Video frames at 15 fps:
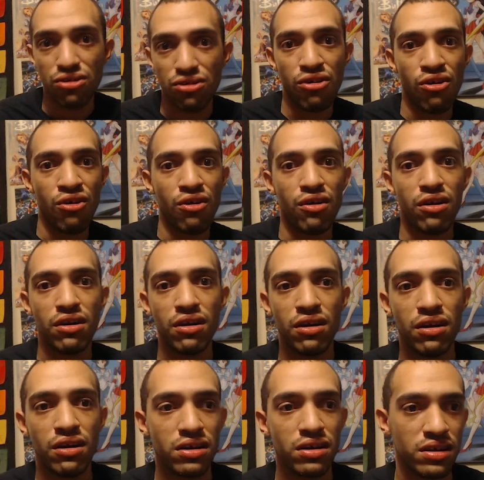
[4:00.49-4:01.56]

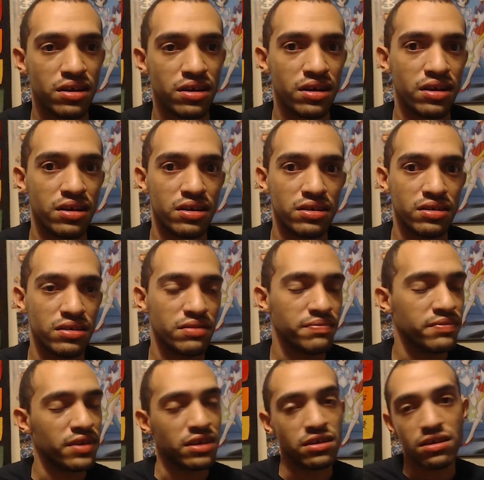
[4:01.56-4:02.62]
or
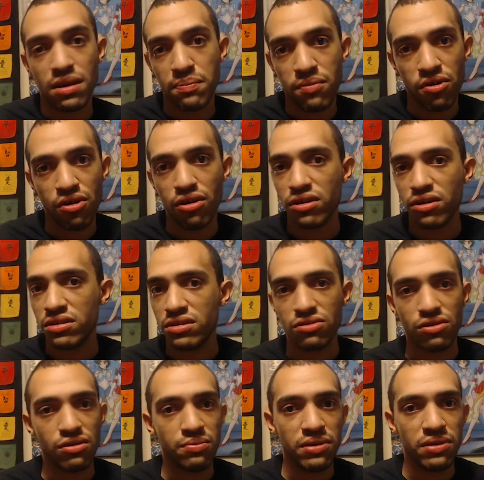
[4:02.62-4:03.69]
a sub-boss
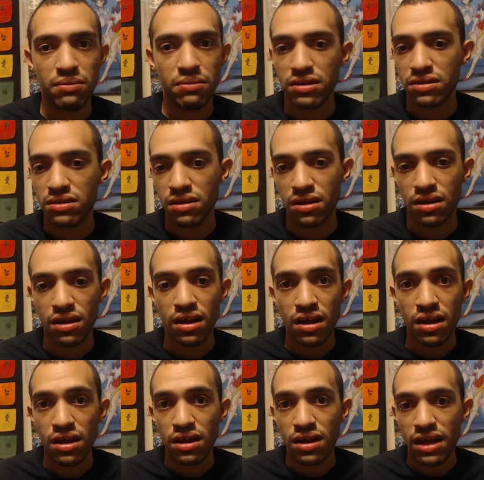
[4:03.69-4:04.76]
or pretty much
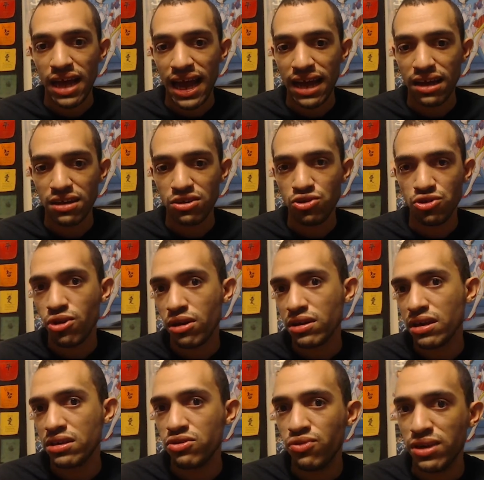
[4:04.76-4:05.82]
any
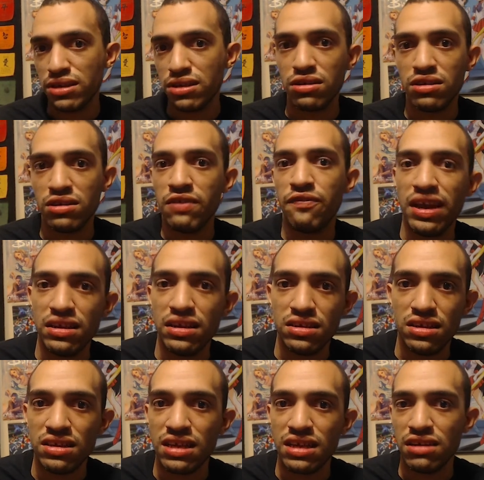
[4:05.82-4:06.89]
strongest creatures you're
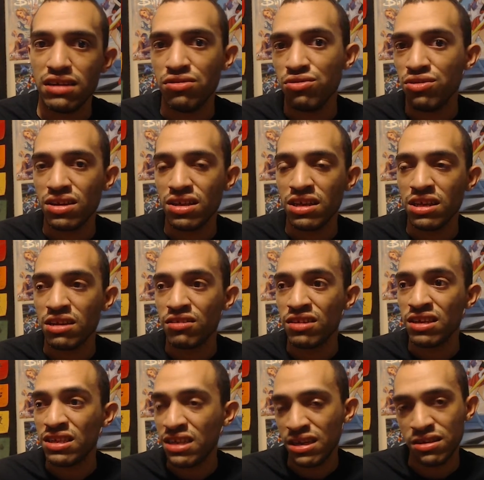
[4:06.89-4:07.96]
facing that you know
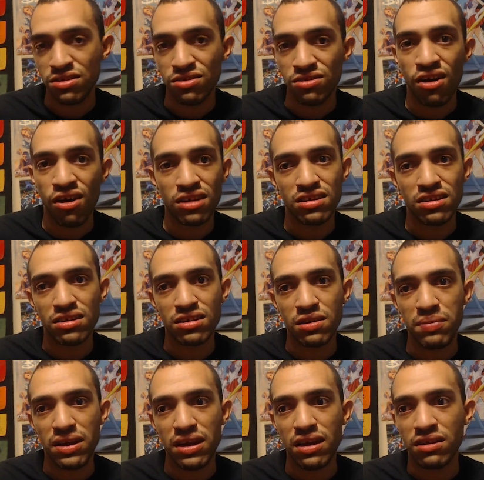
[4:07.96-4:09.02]
it takes you a hard time to
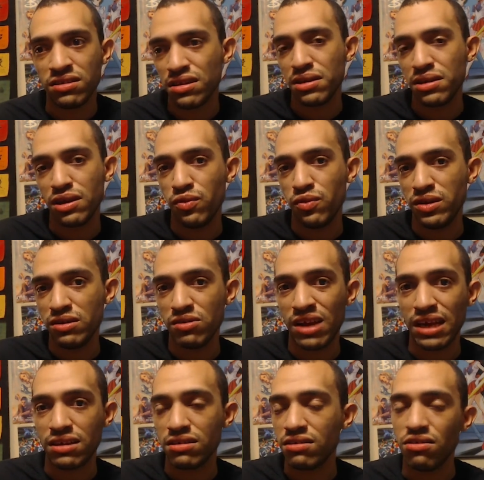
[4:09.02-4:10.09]
beat, and sometimes when you're
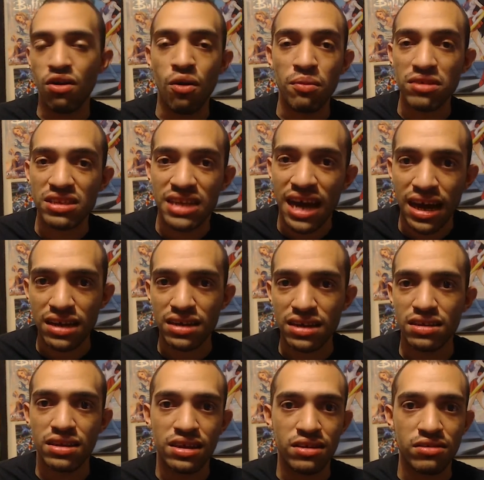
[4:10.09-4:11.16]
like almost
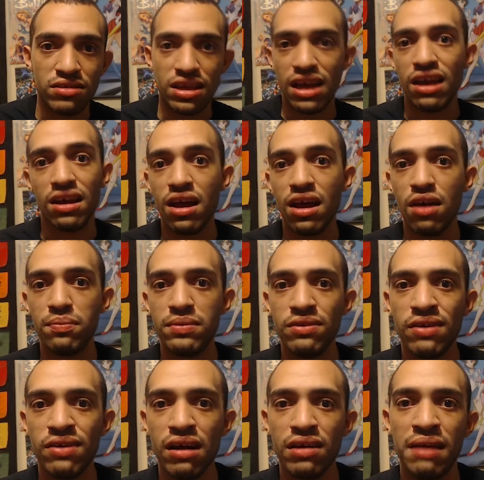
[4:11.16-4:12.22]
dying, you know, they help
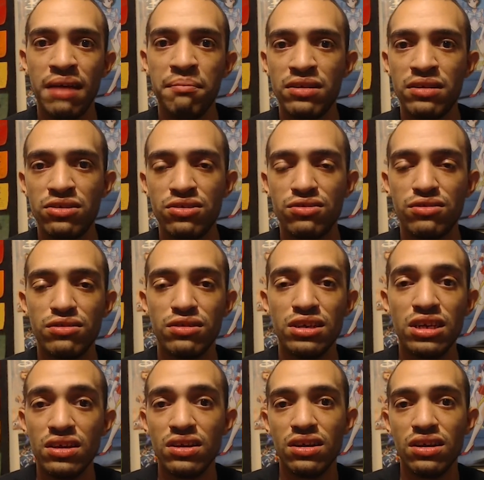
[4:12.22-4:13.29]
you out and make sure,
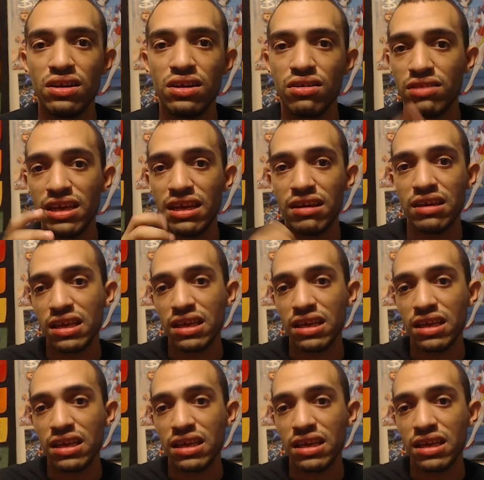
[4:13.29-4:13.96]
you know, they